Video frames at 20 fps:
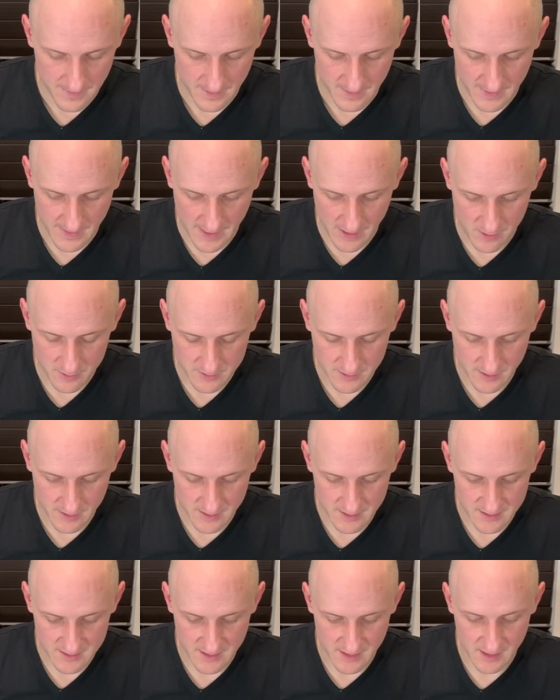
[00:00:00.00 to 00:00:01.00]
Now it's going
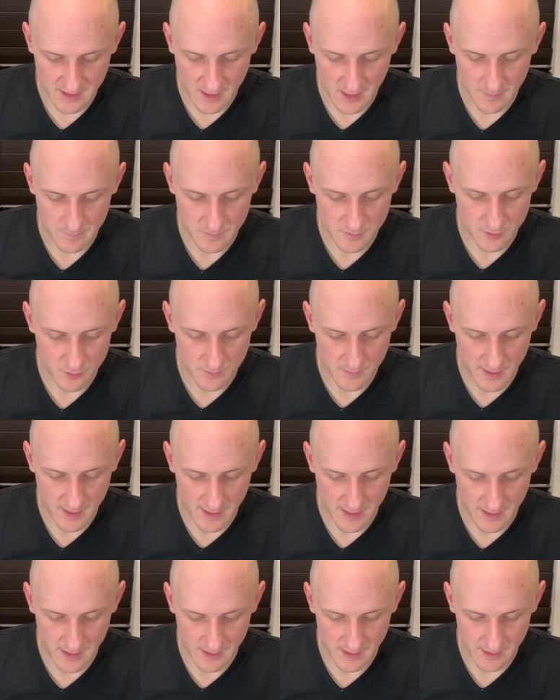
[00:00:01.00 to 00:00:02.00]
to sync up to
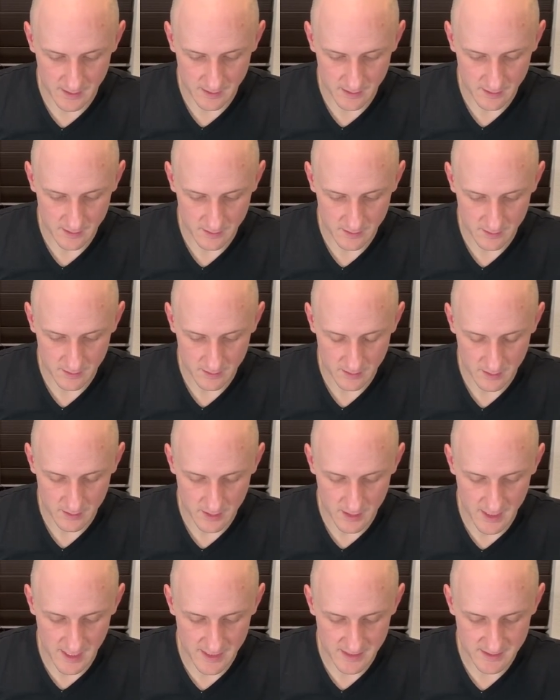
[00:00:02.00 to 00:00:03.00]
my
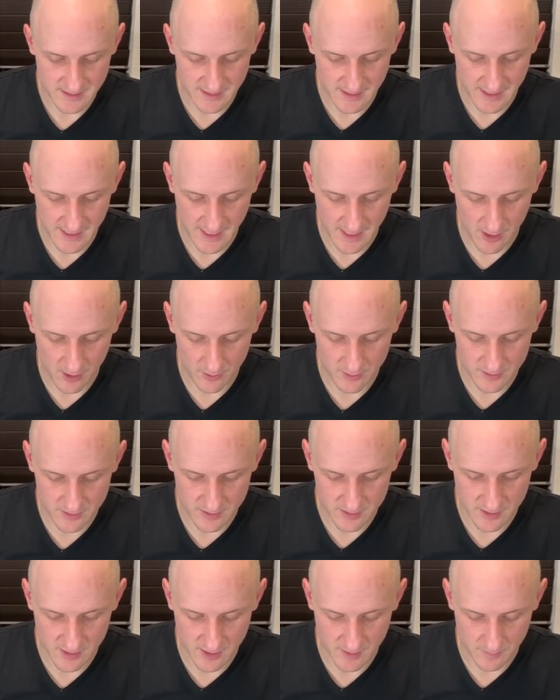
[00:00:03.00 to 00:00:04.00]
Nest account. It's
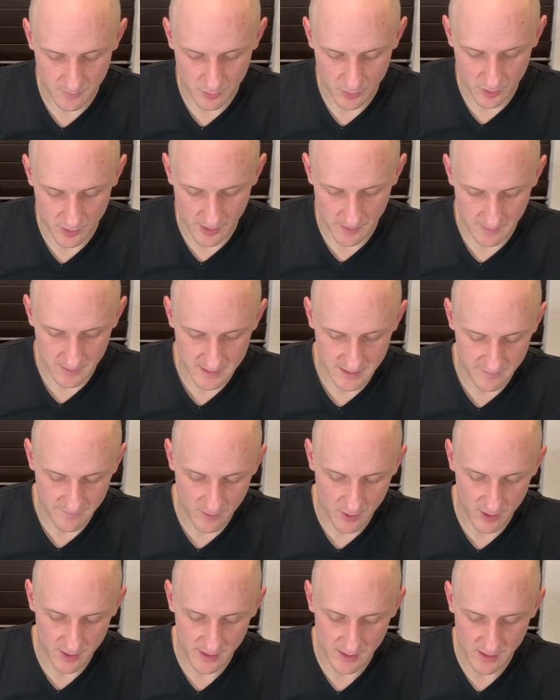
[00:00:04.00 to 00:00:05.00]
just going to pull it up because I've
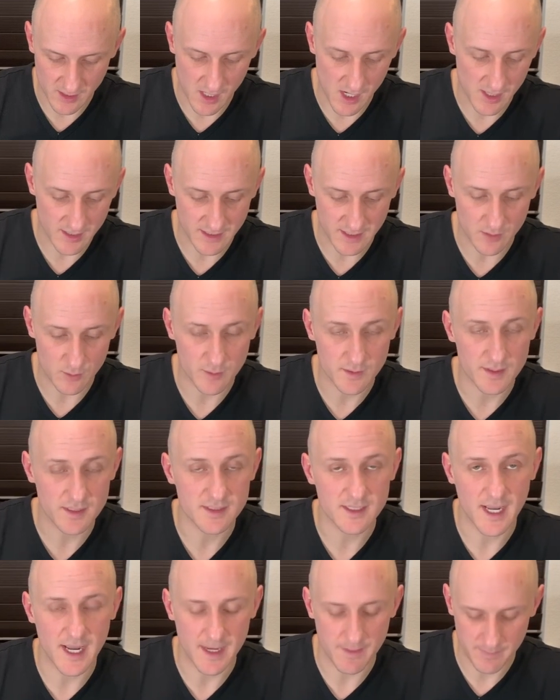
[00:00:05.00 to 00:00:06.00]
already logged in with
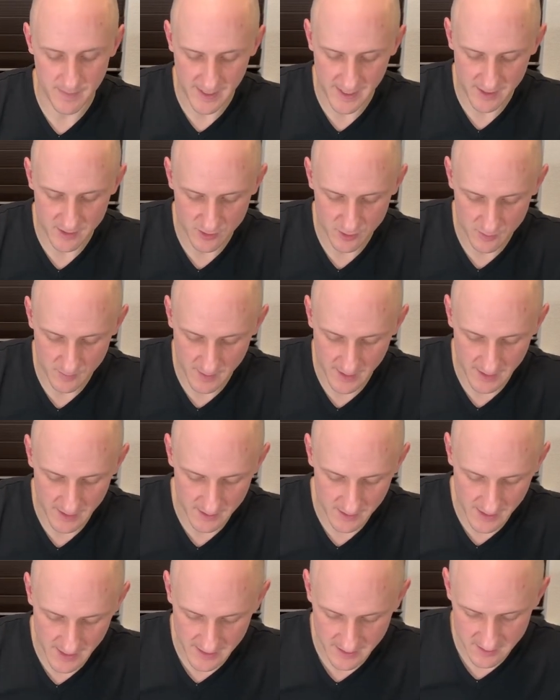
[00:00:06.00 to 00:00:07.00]
this iPad to my
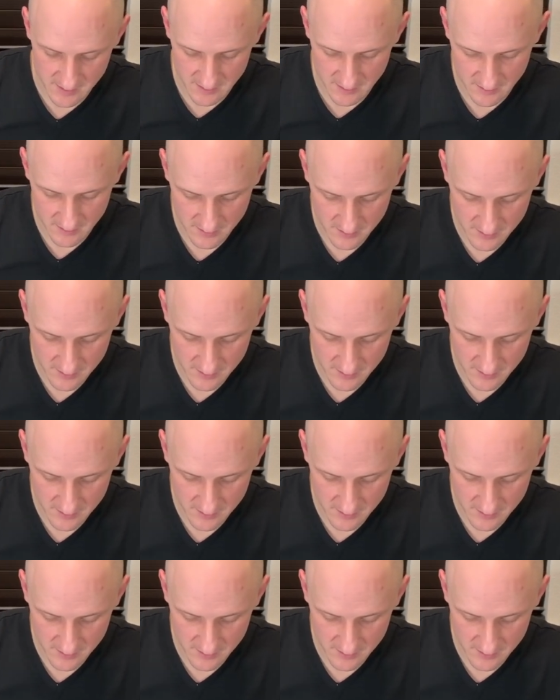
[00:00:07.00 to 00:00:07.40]
Nest